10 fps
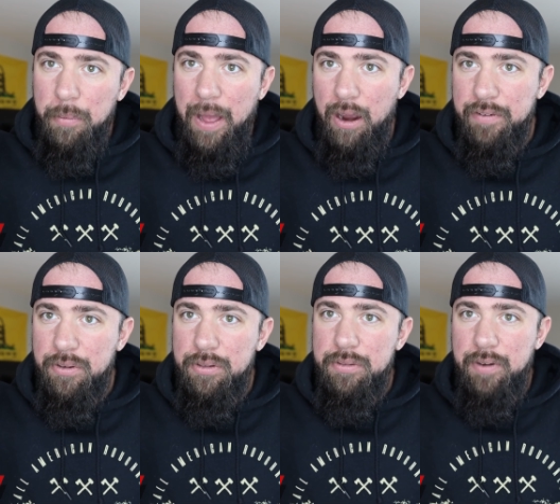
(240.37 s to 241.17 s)
more
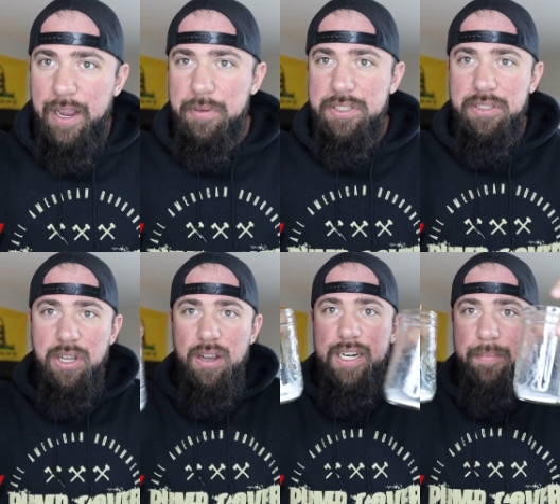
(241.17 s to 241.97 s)
powerful, right? We're still
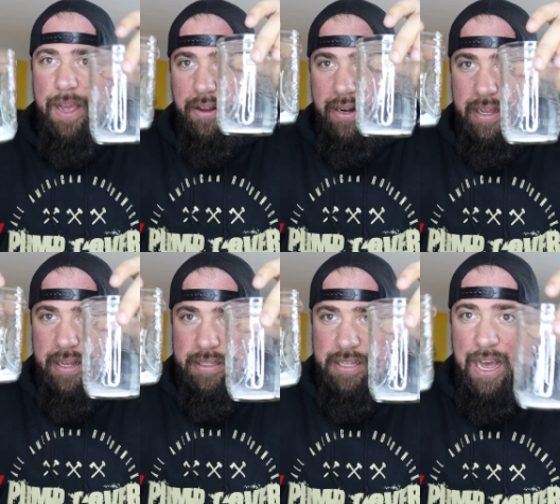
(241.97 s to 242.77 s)
talking about
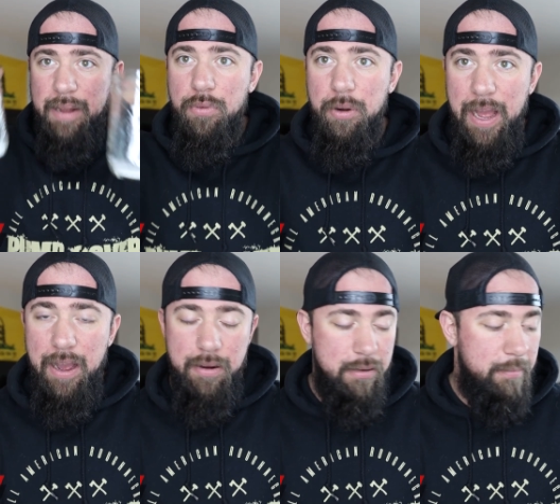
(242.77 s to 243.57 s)
a, a lot more
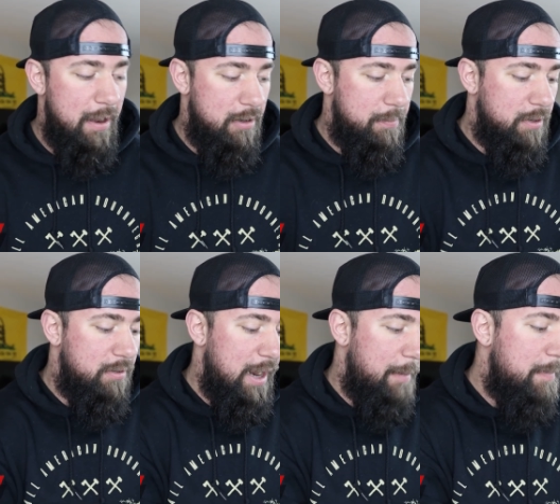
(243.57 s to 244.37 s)
power, power per
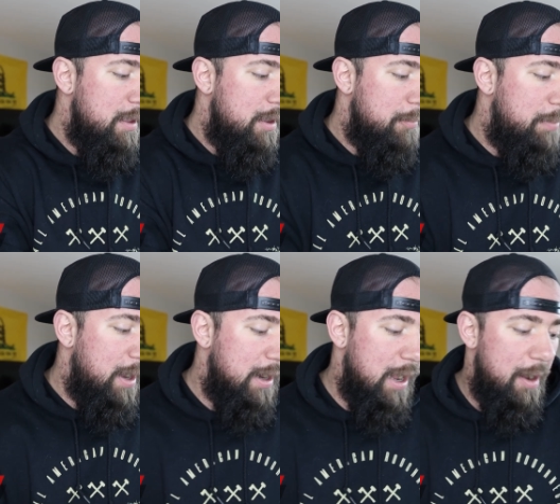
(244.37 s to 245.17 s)
gram,
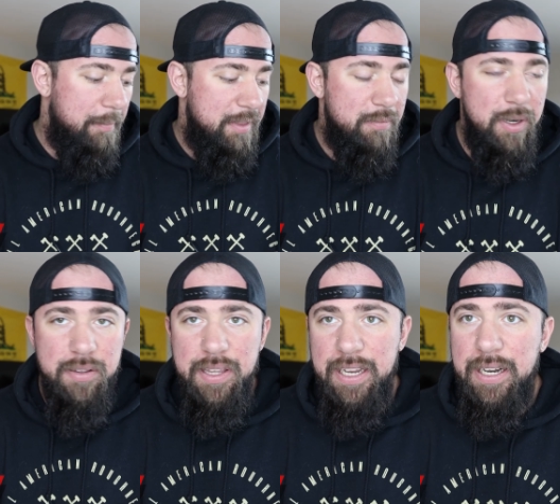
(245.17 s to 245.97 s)
but um, the
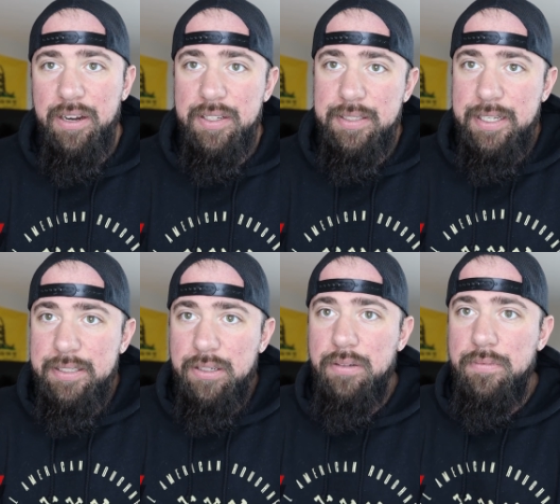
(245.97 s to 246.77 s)
real thing in here is,
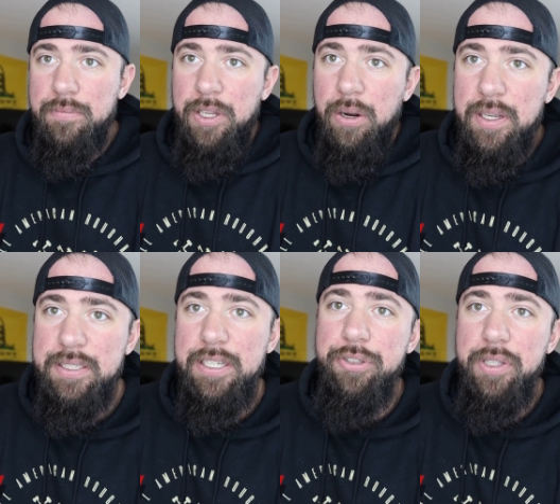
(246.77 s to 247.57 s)
is you know,
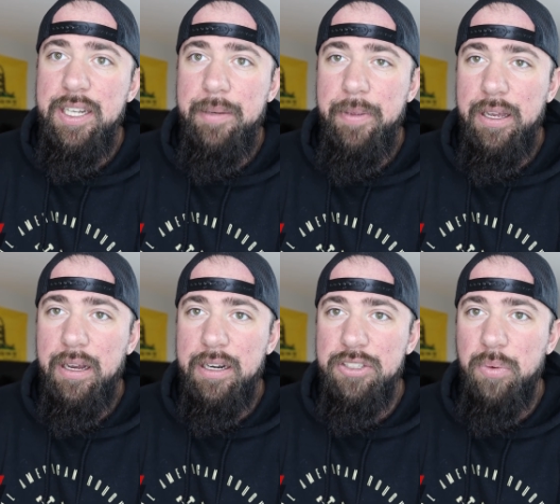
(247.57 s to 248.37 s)
is citrulline going to be
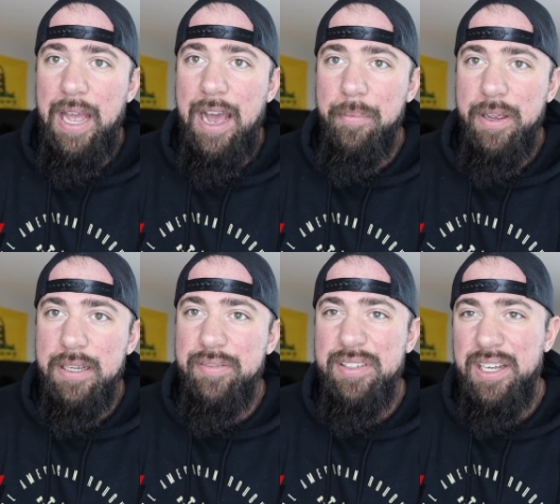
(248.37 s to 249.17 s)
on its way out
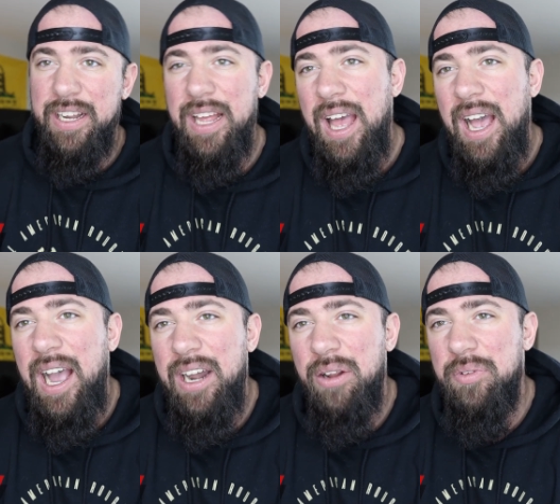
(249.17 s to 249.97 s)
because of the study?
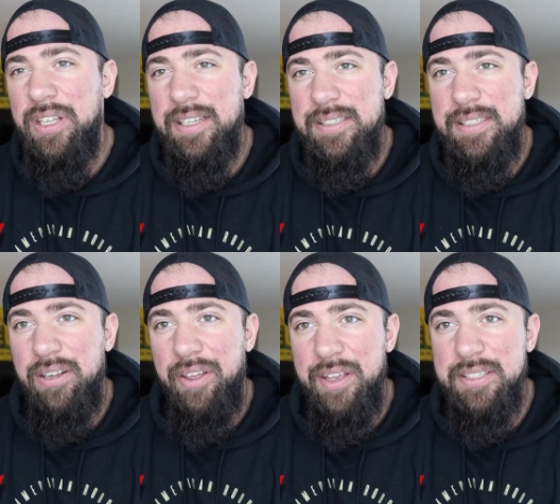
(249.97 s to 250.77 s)
I don't really
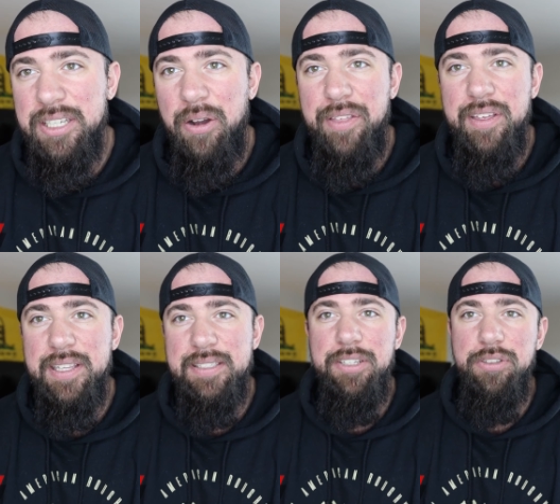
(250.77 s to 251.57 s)
necessarily think so. I think
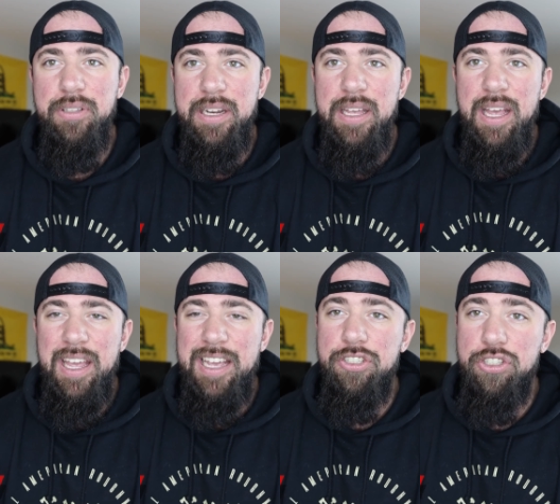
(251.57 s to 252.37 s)
that citrulline
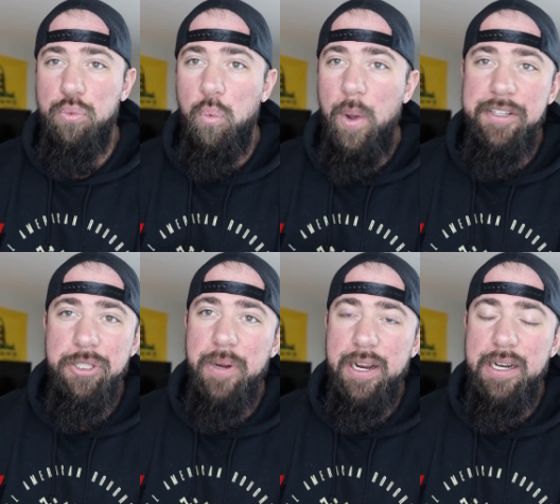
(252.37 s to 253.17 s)
is just way
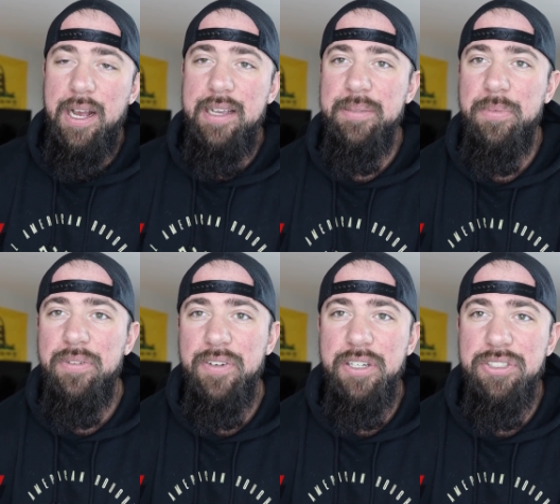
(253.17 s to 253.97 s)
too
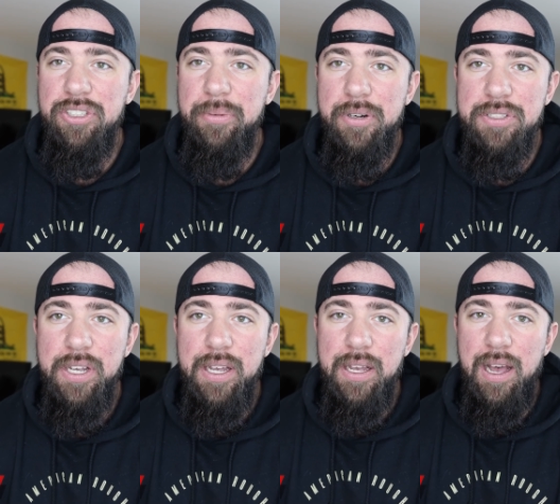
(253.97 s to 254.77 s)
recognizable for
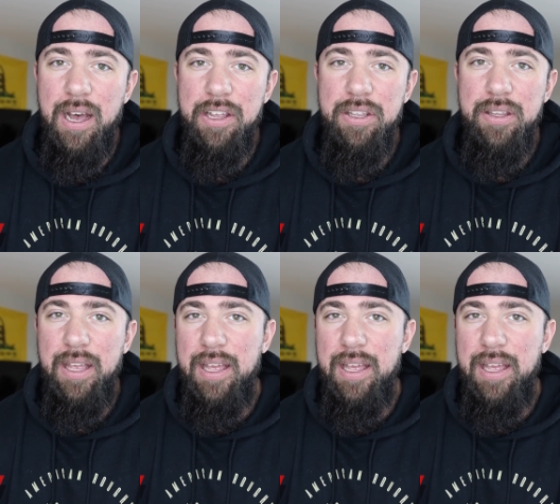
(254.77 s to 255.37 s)
consumers. Uh,